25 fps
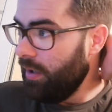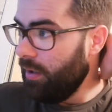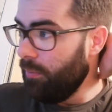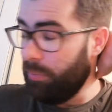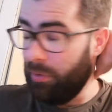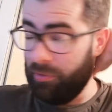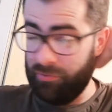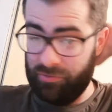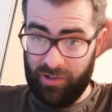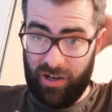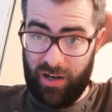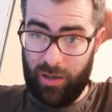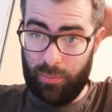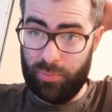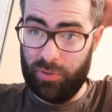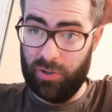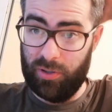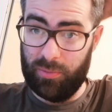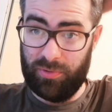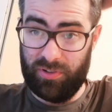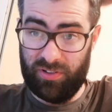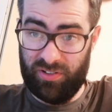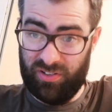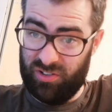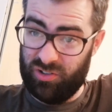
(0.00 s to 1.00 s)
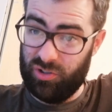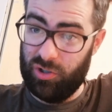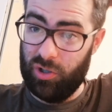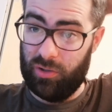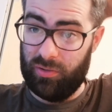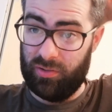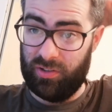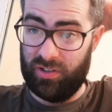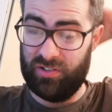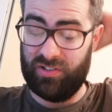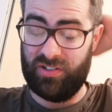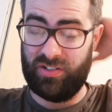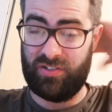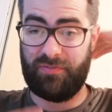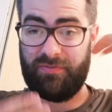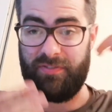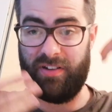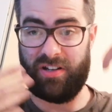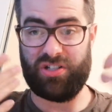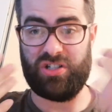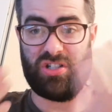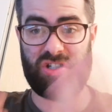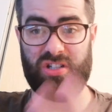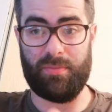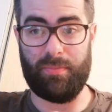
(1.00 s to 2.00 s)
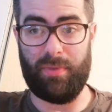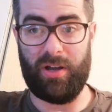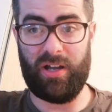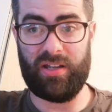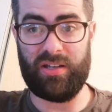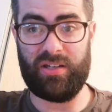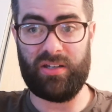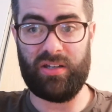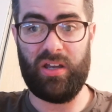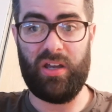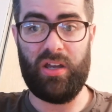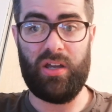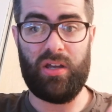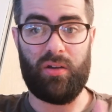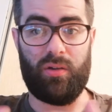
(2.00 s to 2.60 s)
but for our purposes, it's good because it's fresh in your mind.